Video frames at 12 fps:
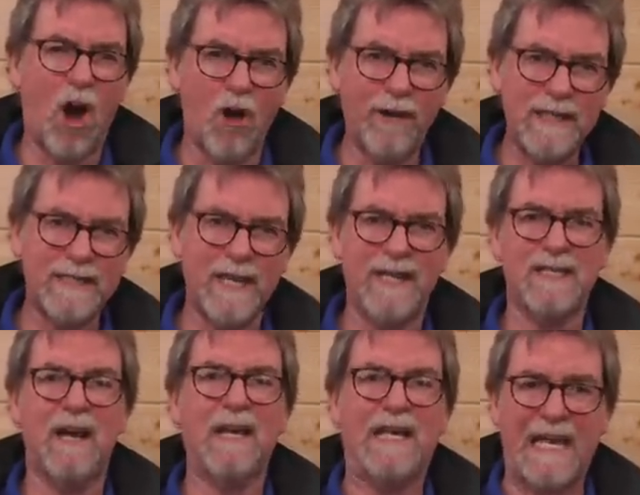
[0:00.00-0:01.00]
honest as
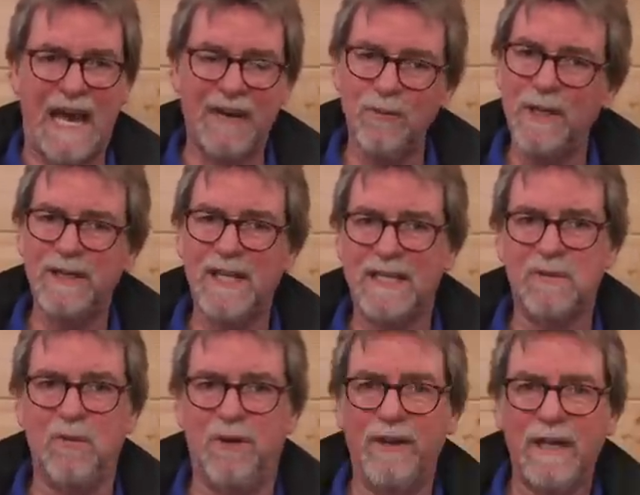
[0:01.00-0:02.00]
I can with
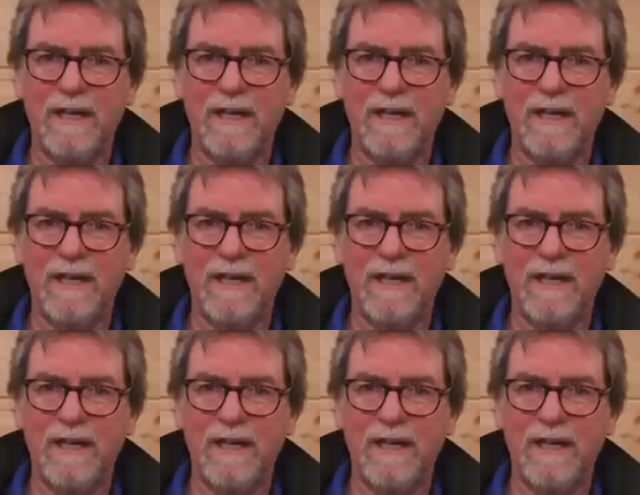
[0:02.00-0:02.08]
this one.